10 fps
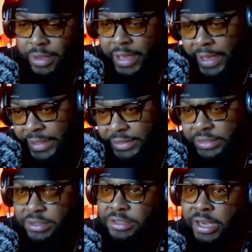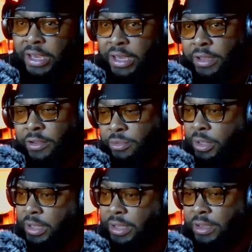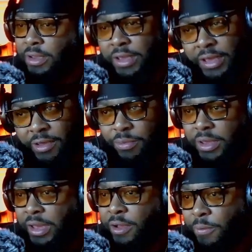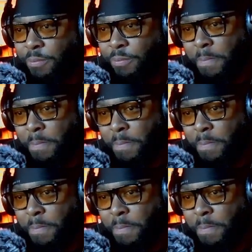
my ace, JL's, man, he hit me up,